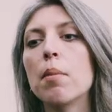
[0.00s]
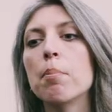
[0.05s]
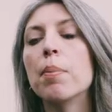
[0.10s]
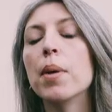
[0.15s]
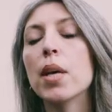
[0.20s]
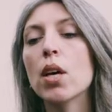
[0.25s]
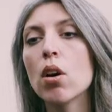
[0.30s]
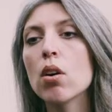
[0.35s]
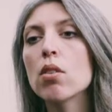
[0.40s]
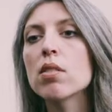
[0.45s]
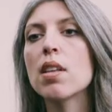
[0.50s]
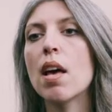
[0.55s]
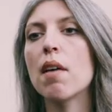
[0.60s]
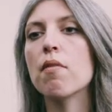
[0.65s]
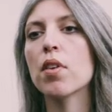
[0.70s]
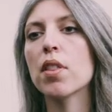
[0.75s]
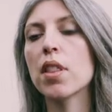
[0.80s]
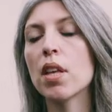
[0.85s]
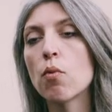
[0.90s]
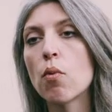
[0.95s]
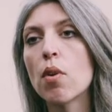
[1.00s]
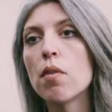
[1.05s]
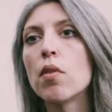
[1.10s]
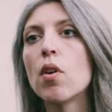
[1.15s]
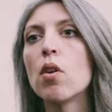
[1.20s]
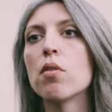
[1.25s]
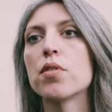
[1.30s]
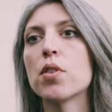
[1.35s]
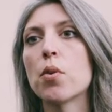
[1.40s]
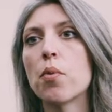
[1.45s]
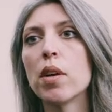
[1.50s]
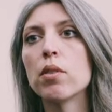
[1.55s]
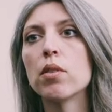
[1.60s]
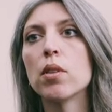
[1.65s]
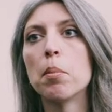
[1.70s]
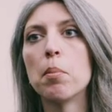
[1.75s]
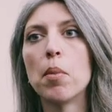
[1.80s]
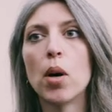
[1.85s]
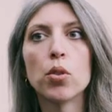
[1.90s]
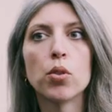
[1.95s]
Because everything revolves around
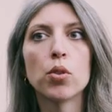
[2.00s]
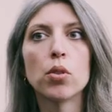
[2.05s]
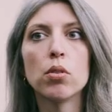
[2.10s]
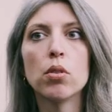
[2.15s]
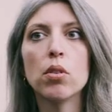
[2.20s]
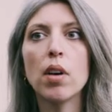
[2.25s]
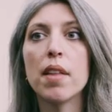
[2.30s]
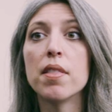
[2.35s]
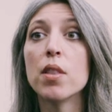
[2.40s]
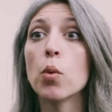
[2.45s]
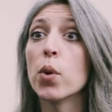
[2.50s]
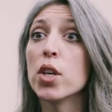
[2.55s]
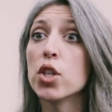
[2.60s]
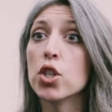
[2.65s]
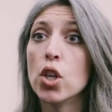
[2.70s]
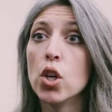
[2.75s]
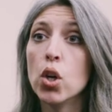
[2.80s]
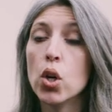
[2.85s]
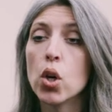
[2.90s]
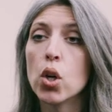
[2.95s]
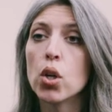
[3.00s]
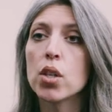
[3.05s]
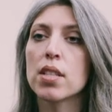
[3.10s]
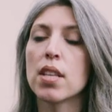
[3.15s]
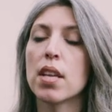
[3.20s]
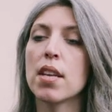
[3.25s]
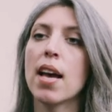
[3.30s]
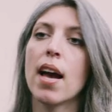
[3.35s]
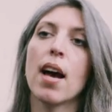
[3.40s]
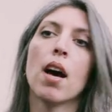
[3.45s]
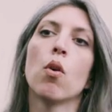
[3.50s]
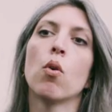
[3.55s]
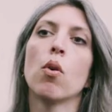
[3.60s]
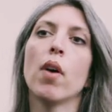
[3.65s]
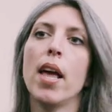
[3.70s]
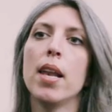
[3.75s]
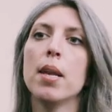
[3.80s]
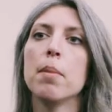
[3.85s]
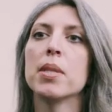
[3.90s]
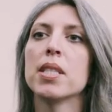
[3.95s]
the model and the way she looks and how
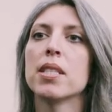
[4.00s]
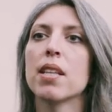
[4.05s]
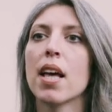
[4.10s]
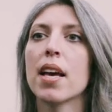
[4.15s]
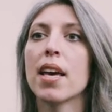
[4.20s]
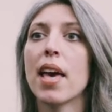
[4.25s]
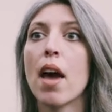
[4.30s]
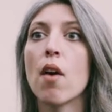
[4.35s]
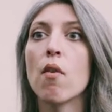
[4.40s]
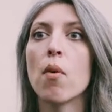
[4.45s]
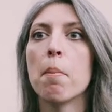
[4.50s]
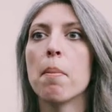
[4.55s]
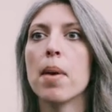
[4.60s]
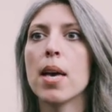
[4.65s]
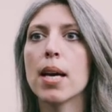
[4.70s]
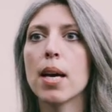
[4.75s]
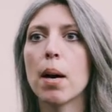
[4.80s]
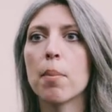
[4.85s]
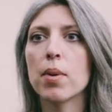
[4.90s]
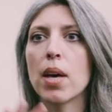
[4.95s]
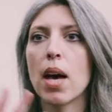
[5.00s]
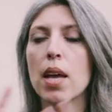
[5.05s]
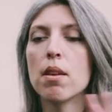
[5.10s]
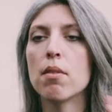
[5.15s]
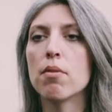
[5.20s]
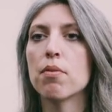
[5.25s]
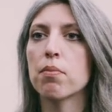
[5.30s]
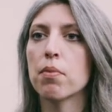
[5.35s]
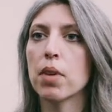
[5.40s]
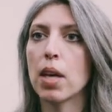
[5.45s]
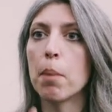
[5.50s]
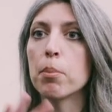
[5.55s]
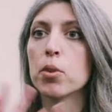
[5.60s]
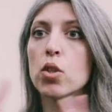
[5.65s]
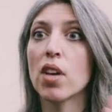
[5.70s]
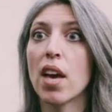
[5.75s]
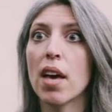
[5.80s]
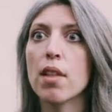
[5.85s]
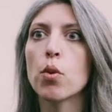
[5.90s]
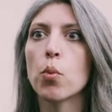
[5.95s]
elements like hair and makeup kind of come
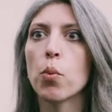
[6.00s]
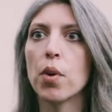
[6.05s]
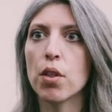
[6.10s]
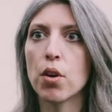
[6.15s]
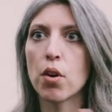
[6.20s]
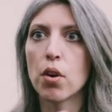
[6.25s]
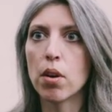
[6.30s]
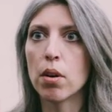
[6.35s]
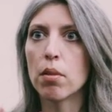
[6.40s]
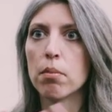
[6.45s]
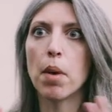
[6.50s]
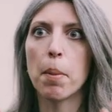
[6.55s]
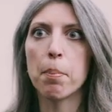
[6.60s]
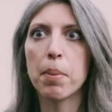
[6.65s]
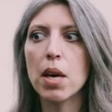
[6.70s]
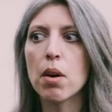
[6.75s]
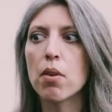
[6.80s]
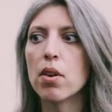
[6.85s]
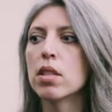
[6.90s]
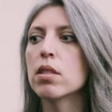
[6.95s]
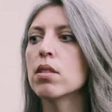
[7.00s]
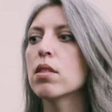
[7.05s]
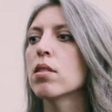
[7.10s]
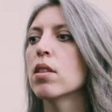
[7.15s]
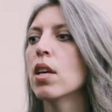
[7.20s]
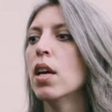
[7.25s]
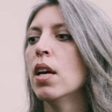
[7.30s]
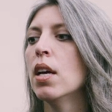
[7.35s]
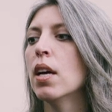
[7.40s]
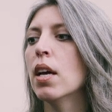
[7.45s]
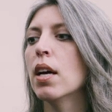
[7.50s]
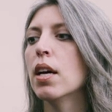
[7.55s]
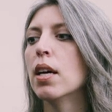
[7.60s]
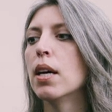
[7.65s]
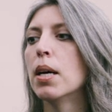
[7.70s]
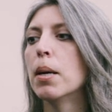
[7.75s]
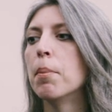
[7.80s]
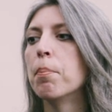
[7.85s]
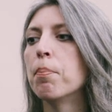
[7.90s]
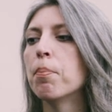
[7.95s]
together with her appearance,
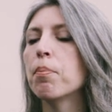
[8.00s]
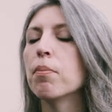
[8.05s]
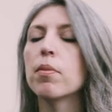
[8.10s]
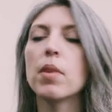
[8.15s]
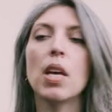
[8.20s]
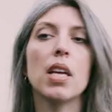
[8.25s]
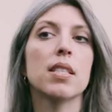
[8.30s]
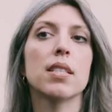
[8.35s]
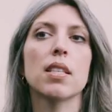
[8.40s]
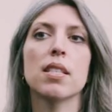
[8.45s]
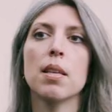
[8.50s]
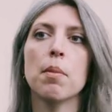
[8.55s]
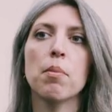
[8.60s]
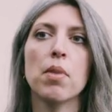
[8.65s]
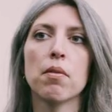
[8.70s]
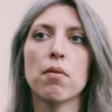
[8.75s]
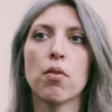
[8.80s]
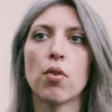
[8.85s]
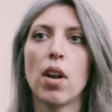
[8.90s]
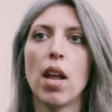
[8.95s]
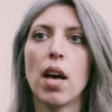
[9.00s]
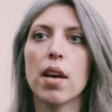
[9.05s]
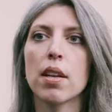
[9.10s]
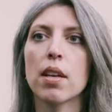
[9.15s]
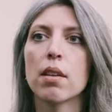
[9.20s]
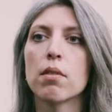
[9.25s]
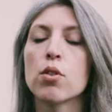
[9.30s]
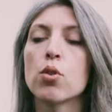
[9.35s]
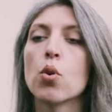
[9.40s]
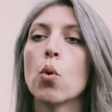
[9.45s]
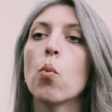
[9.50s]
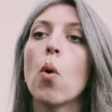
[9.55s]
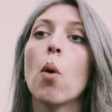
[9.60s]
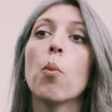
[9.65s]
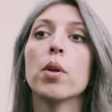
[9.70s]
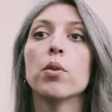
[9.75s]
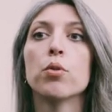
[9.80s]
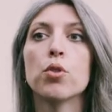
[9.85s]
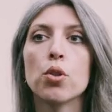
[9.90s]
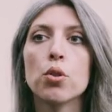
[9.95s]
it's the same thing for lighting. So what
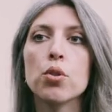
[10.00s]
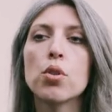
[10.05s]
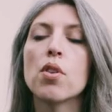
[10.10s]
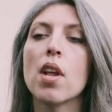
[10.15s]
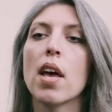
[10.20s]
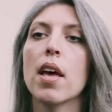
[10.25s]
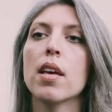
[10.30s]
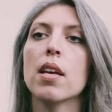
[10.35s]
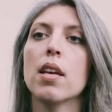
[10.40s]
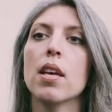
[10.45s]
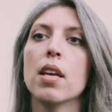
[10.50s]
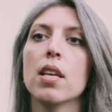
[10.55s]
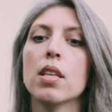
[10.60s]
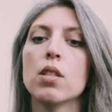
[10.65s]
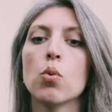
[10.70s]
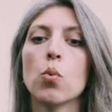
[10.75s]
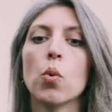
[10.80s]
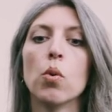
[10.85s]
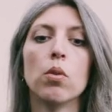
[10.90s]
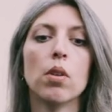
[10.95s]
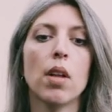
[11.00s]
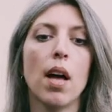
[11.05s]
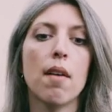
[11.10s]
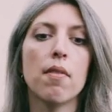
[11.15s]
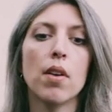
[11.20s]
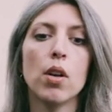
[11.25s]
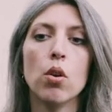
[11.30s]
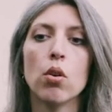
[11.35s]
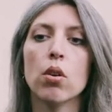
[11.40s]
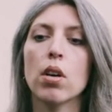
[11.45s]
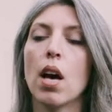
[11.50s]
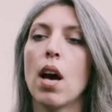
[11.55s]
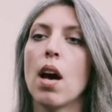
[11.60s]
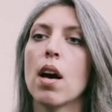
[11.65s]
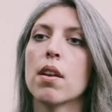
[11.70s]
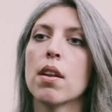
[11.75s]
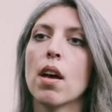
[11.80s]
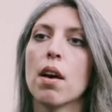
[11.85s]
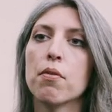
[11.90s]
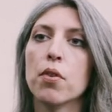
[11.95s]
we'll do today is we'll have a look
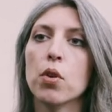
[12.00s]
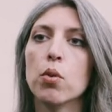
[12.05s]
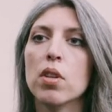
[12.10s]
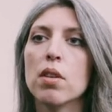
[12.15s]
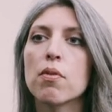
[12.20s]
at a few